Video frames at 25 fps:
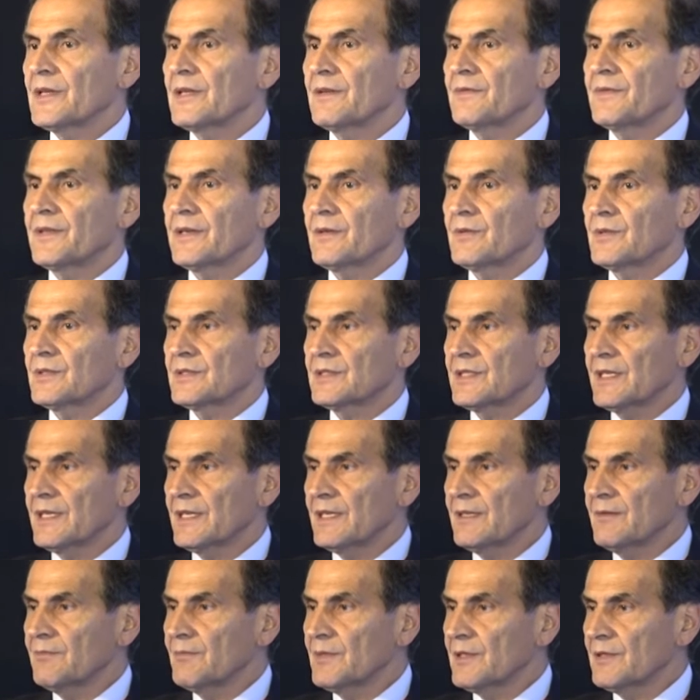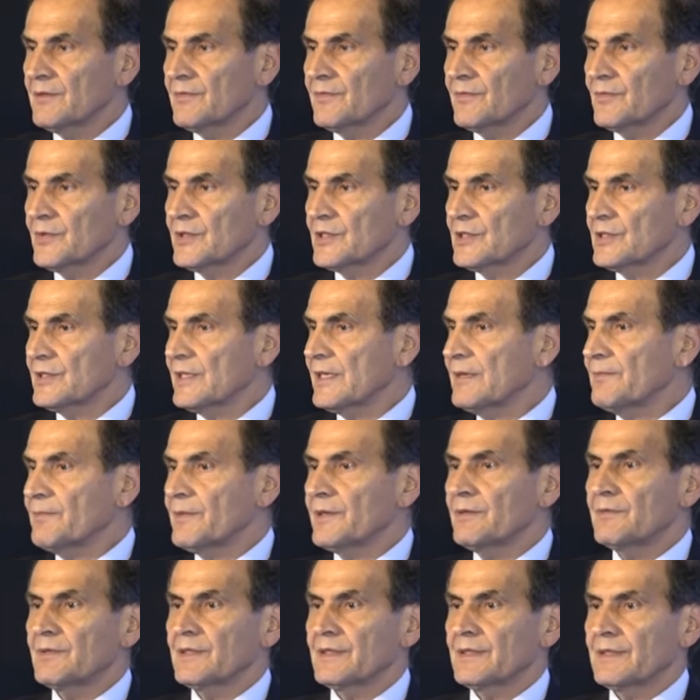if they were taking we
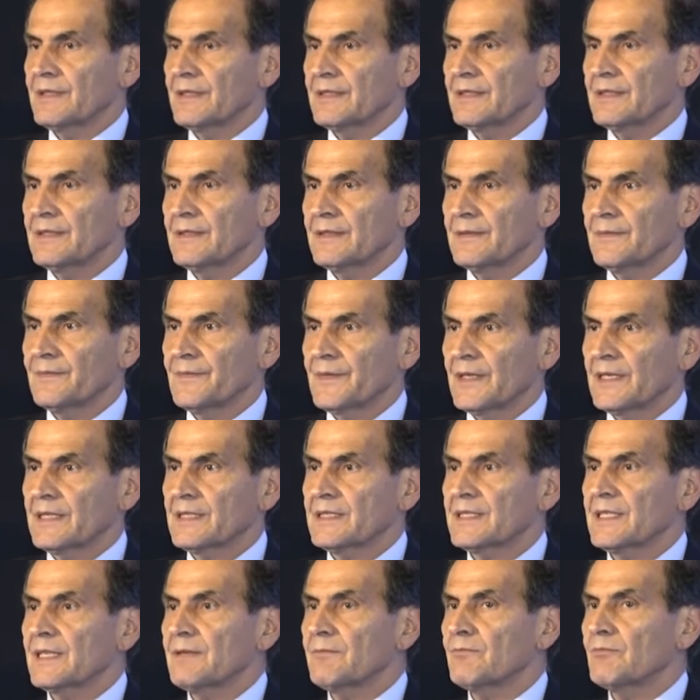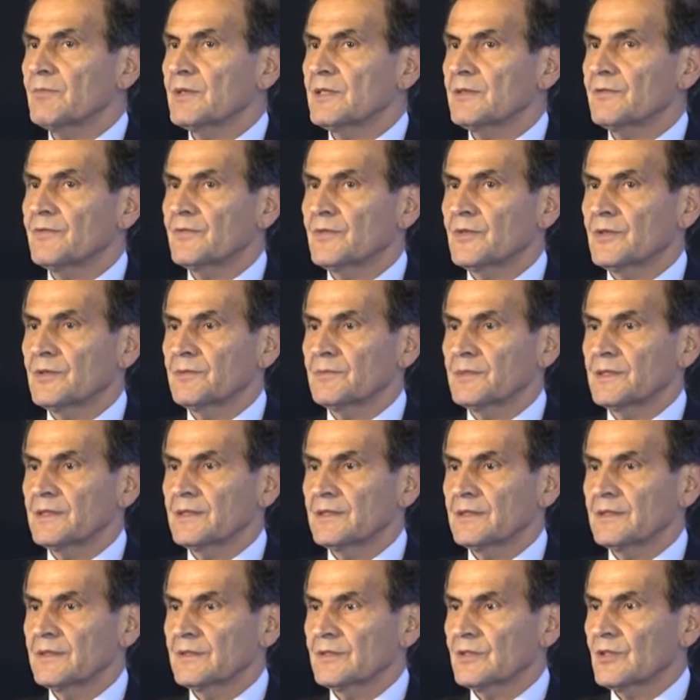stopped everything except metformin.
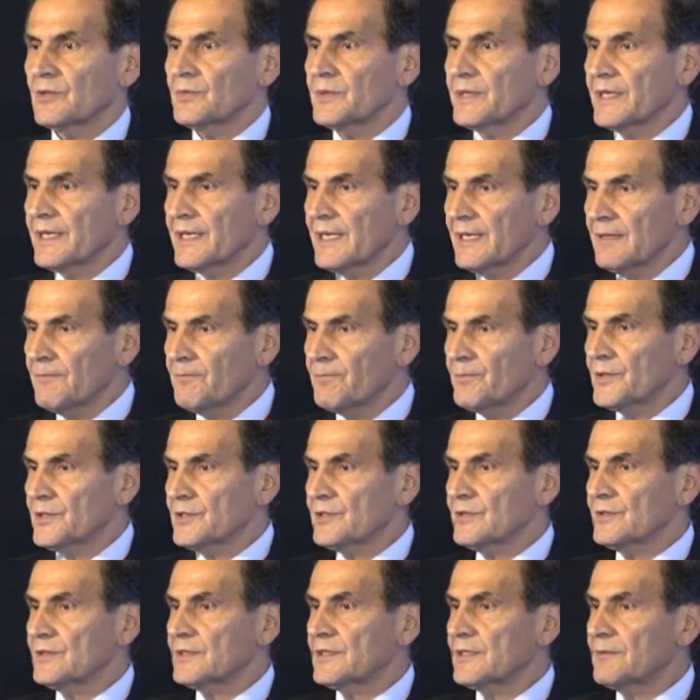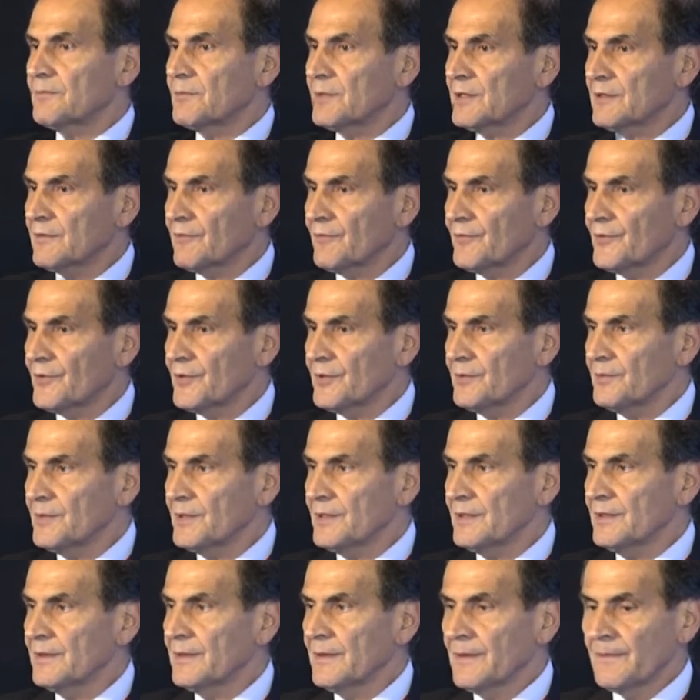So we kept persons in
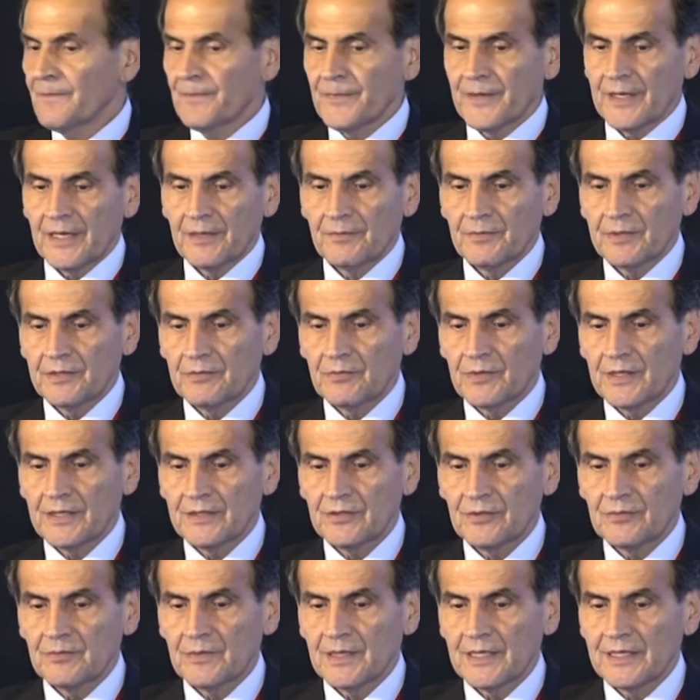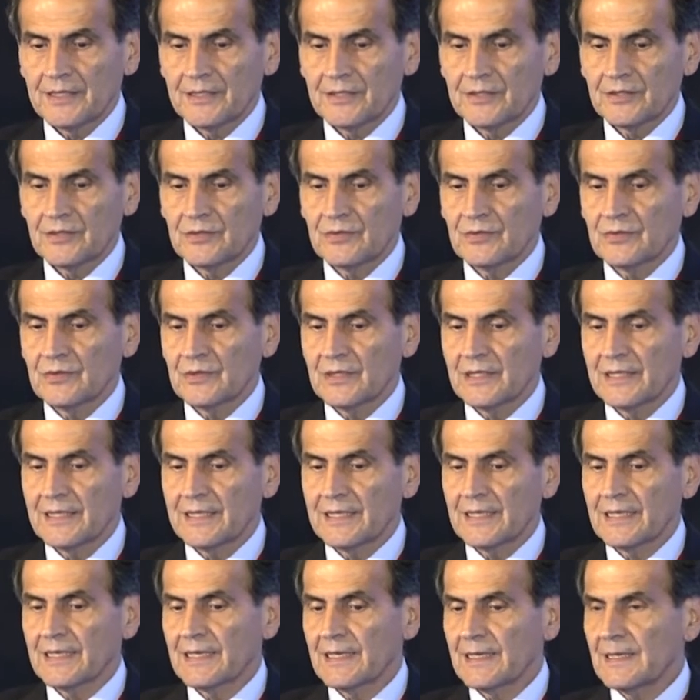metformin and we randomized to
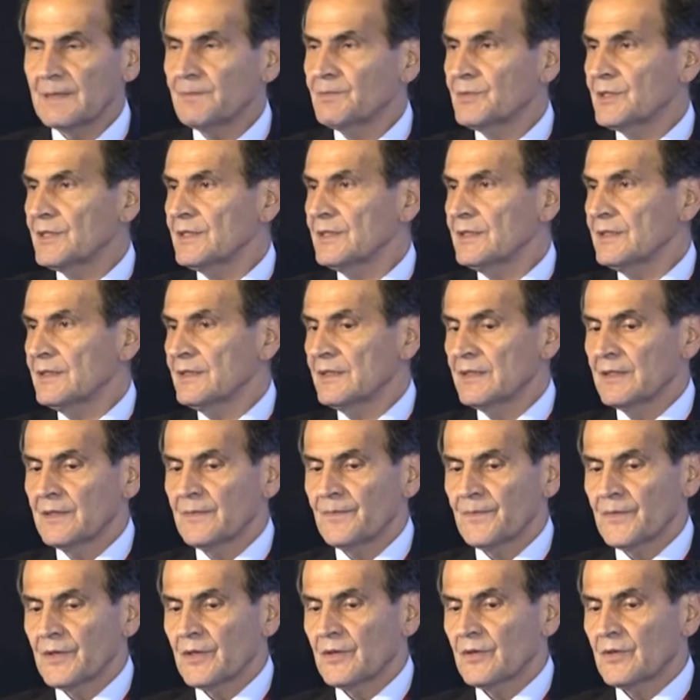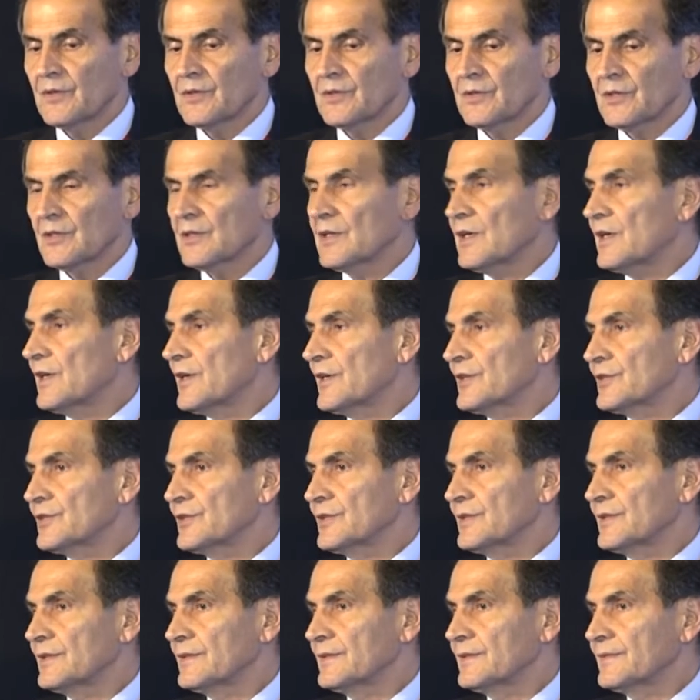linagliptin or
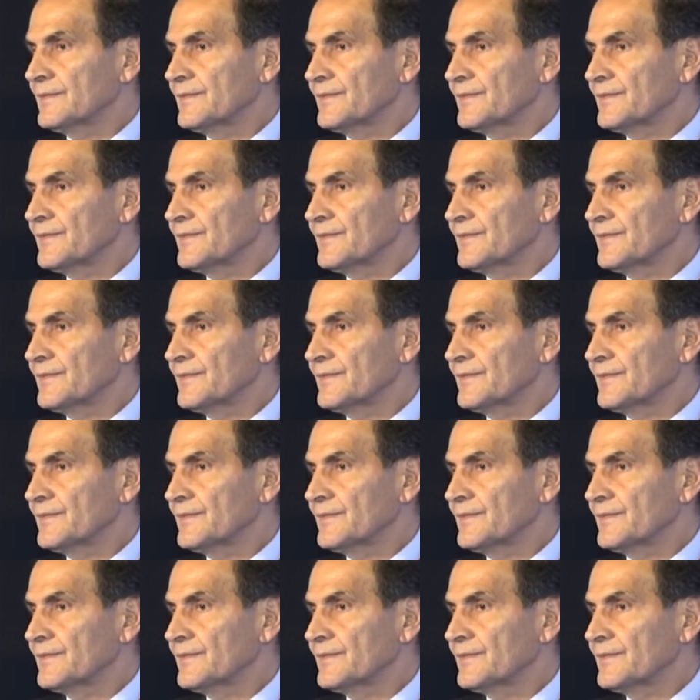glargine.